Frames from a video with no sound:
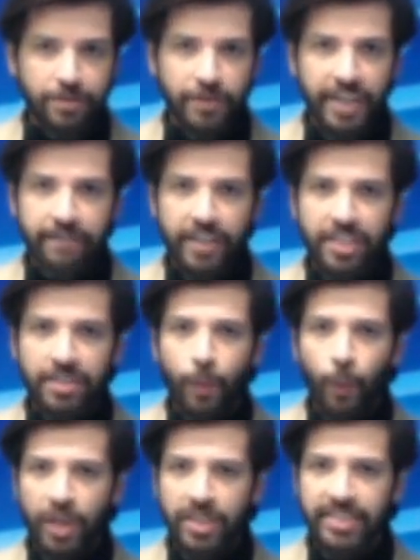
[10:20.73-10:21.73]
to divert
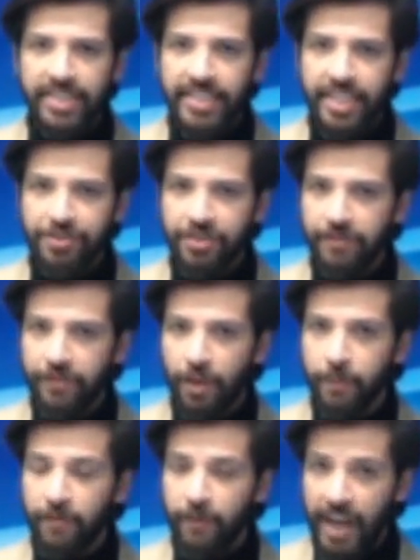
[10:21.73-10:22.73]
world's attention
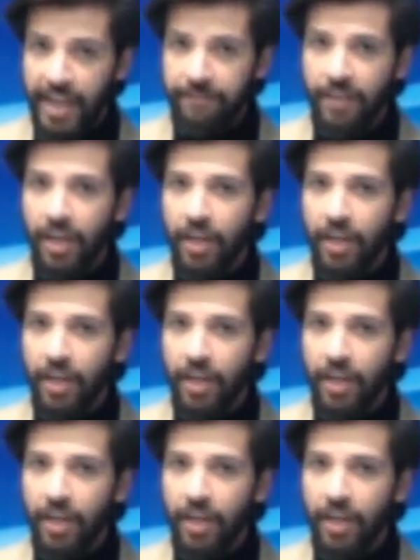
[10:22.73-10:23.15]
from grave